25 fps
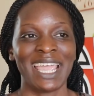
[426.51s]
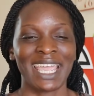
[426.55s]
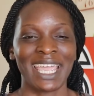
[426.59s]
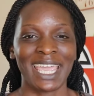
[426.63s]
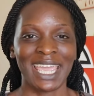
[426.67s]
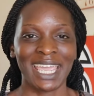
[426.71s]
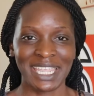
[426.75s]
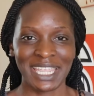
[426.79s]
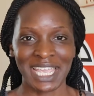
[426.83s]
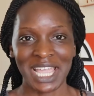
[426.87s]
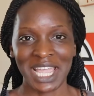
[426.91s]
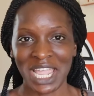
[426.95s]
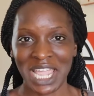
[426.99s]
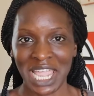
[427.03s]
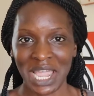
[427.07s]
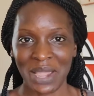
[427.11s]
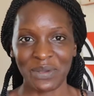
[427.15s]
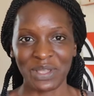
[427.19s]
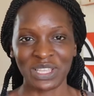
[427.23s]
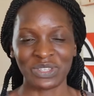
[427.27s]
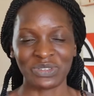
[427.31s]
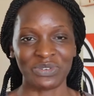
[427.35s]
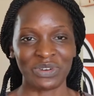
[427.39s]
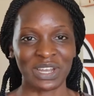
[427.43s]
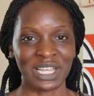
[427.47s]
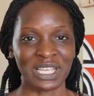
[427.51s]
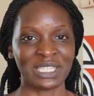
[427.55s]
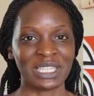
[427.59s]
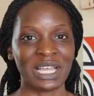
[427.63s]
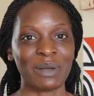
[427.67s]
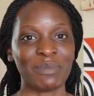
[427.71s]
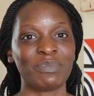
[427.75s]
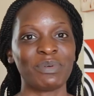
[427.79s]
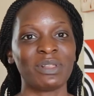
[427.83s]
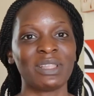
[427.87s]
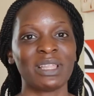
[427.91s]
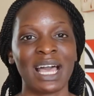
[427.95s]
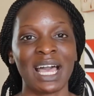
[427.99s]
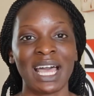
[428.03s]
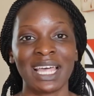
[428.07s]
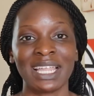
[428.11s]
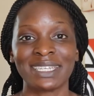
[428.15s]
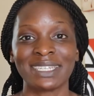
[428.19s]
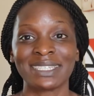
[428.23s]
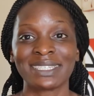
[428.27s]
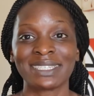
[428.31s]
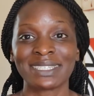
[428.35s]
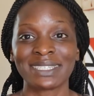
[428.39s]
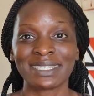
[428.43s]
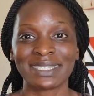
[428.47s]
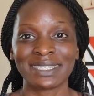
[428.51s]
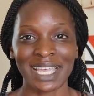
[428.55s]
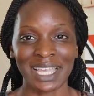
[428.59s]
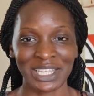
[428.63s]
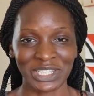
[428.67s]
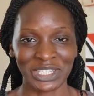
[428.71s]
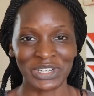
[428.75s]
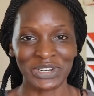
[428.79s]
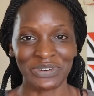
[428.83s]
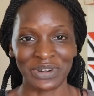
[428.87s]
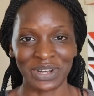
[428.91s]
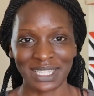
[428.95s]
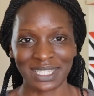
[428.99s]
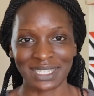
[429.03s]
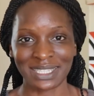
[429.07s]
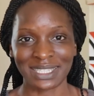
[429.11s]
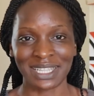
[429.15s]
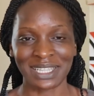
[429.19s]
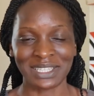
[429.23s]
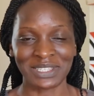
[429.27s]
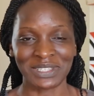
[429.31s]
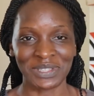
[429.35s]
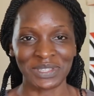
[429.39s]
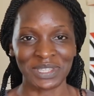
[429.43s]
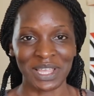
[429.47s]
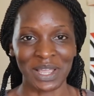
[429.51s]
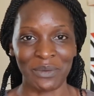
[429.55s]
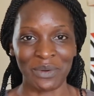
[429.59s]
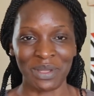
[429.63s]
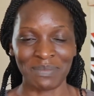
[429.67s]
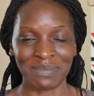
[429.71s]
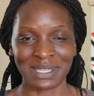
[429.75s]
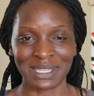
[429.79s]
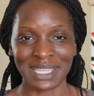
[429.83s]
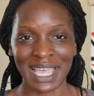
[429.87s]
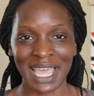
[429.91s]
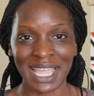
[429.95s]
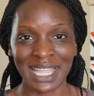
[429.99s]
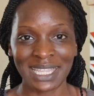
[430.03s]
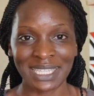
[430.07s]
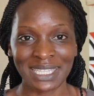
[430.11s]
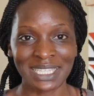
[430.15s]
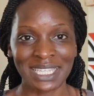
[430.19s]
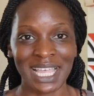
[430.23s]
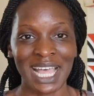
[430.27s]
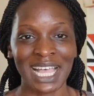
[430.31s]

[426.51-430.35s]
Kenya Airways, for example, had such great sales on their websites